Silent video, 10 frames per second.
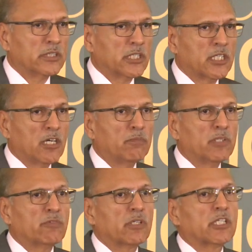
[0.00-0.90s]
The
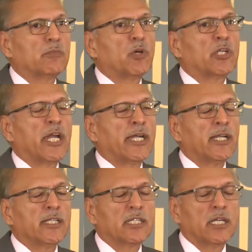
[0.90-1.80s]
government will keep on
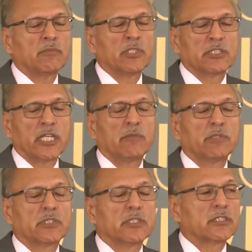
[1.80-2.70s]
handling them. The
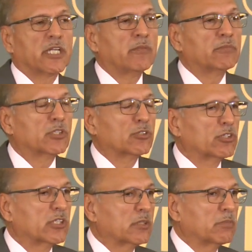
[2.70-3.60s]
cyber crime
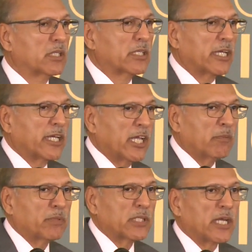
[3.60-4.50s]
security bill can
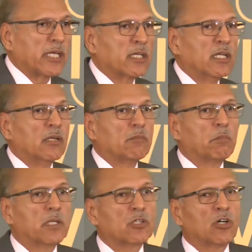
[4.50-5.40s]
help in that.
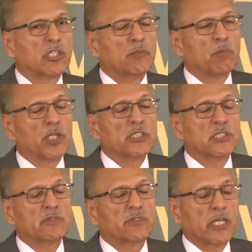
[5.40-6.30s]
But on the
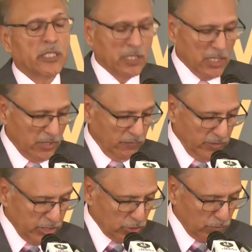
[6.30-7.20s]
positive side,
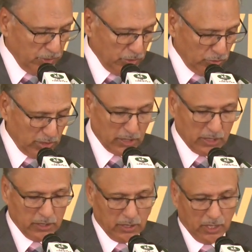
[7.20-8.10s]
we should be
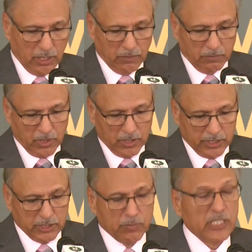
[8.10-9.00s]
using um, uh,
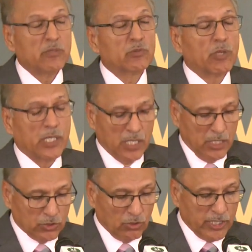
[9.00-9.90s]
these mediums well.
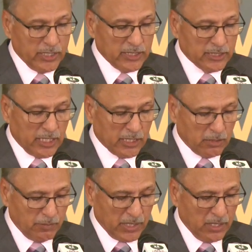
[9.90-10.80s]
So ladies and
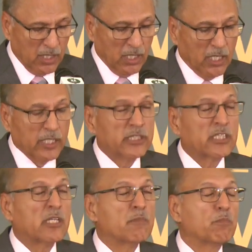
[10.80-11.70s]
gentlemen,
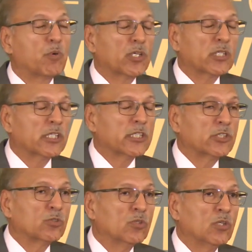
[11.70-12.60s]
it's an important
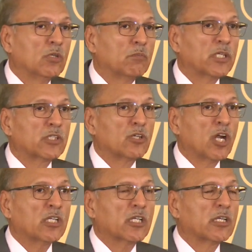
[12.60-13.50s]
issue but
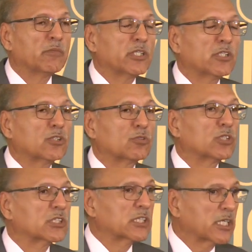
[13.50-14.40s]
not limited to
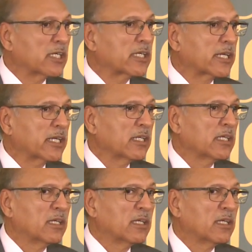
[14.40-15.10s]
this single day.